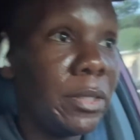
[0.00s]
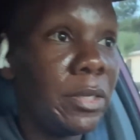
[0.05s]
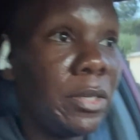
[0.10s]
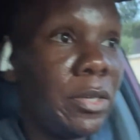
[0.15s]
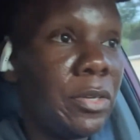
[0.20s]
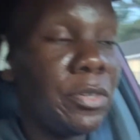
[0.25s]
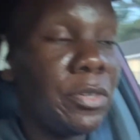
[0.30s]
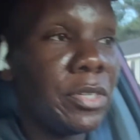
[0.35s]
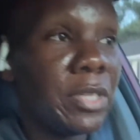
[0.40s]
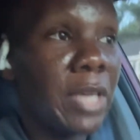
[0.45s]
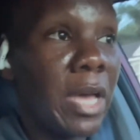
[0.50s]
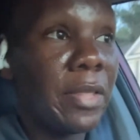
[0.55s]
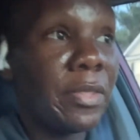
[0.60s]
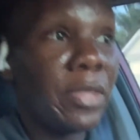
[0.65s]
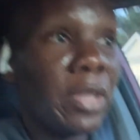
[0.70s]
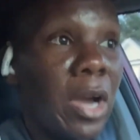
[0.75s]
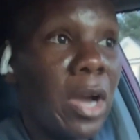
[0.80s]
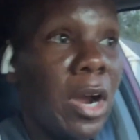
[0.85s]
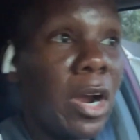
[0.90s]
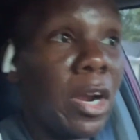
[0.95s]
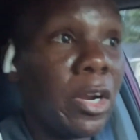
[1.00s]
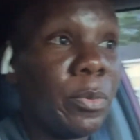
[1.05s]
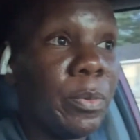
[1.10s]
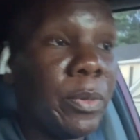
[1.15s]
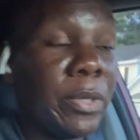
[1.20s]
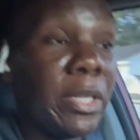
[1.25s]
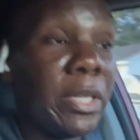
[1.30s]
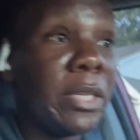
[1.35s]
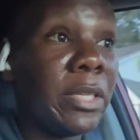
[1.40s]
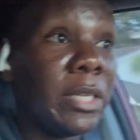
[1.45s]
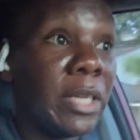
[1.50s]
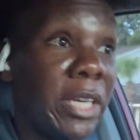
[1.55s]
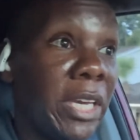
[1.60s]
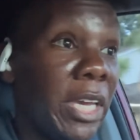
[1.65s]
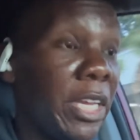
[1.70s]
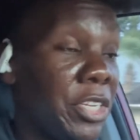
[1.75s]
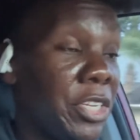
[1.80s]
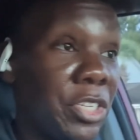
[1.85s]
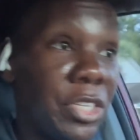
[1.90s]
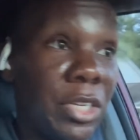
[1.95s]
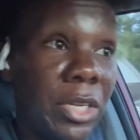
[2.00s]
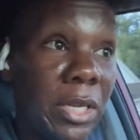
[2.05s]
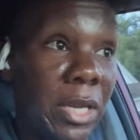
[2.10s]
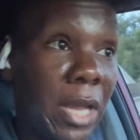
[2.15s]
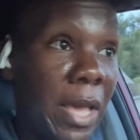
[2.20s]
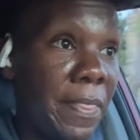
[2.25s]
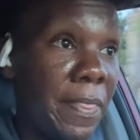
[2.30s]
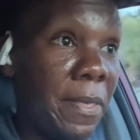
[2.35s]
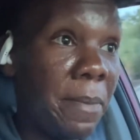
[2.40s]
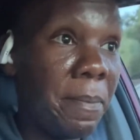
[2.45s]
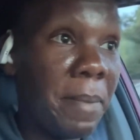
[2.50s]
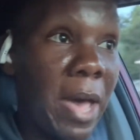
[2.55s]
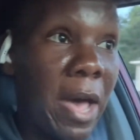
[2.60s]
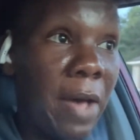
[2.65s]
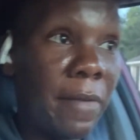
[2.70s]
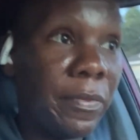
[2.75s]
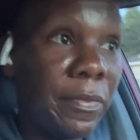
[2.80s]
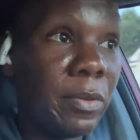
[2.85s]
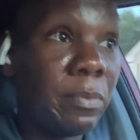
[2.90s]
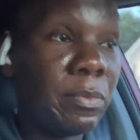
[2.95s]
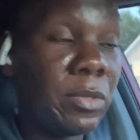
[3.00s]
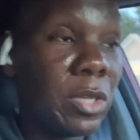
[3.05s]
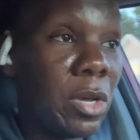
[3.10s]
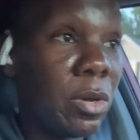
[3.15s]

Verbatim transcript: you just got the hardwood in the kitchen and the bathrooms